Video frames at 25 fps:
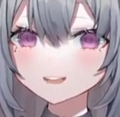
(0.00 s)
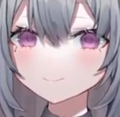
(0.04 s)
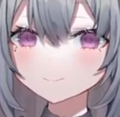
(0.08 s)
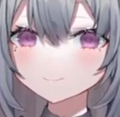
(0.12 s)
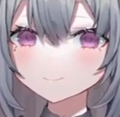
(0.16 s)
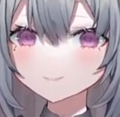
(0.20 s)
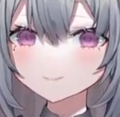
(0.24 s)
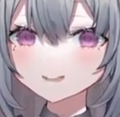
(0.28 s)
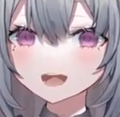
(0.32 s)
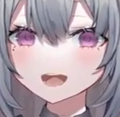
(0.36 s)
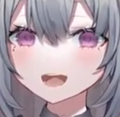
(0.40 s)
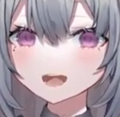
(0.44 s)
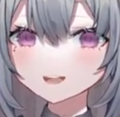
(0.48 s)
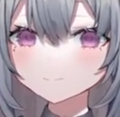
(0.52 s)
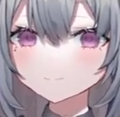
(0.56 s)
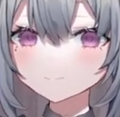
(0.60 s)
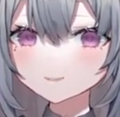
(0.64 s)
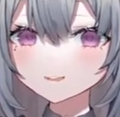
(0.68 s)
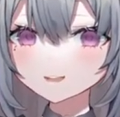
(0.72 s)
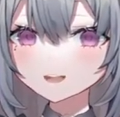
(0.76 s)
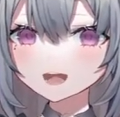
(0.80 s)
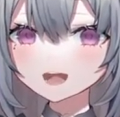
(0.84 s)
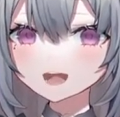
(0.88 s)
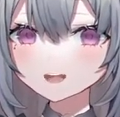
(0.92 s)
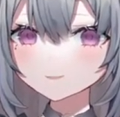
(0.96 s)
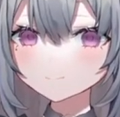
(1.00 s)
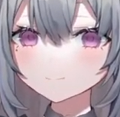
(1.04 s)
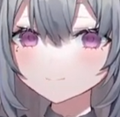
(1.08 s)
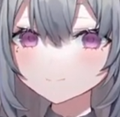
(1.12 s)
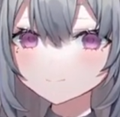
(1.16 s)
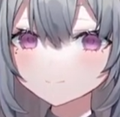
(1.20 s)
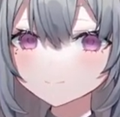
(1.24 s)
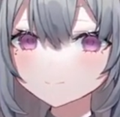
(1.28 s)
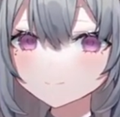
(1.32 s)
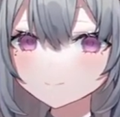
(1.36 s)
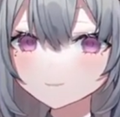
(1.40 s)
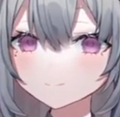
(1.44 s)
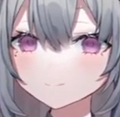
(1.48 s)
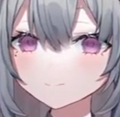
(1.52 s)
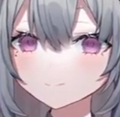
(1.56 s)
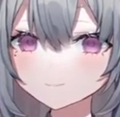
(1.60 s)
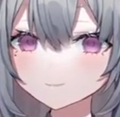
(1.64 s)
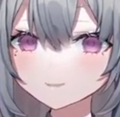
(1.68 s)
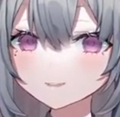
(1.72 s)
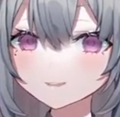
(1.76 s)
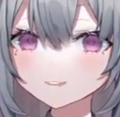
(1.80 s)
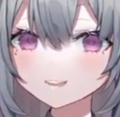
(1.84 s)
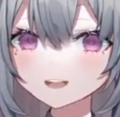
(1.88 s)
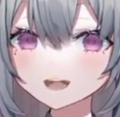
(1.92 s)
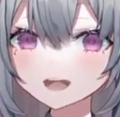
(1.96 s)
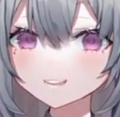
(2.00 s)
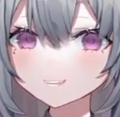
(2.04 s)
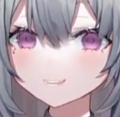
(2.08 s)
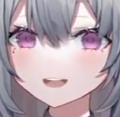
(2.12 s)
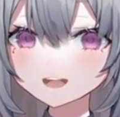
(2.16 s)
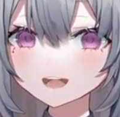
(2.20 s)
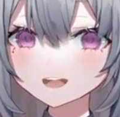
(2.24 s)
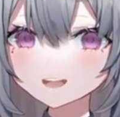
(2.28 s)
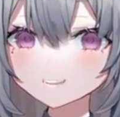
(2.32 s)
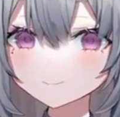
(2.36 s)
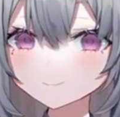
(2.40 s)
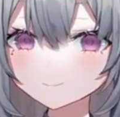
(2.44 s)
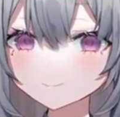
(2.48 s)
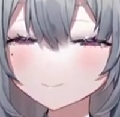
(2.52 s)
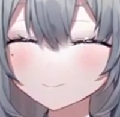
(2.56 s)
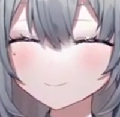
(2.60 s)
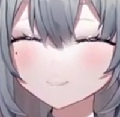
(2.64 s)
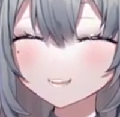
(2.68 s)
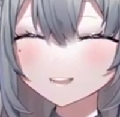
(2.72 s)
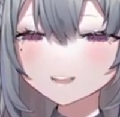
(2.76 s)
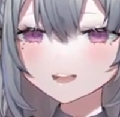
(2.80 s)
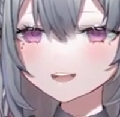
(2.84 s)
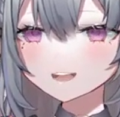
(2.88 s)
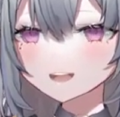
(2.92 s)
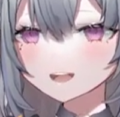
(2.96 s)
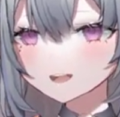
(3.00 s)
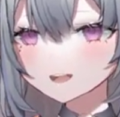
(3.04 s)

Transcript: I'm so happy. I cannot unsee.